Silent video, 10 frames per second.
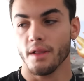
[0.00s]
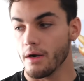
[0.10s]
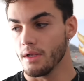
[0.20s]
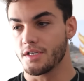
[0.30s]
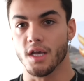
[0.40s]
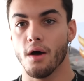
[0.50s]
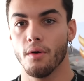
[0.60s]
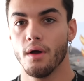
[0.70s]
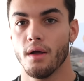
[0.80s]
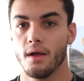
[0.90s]
Literally,
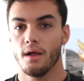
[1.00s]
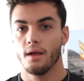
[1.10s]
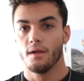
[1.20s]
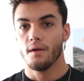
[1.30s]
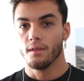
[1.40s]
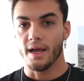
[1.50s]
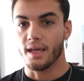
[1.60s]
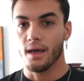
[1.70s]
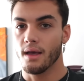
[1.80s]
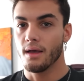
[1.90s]
so,
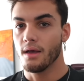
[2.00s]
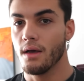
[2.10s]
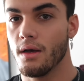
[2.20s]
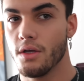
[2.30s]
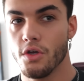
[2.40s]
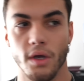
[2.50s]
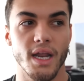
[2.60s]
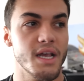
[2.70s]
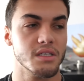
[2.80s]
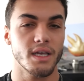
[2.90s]
like, you
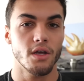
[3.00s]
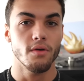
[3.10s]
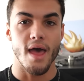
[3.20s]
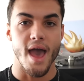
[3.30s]
could easily do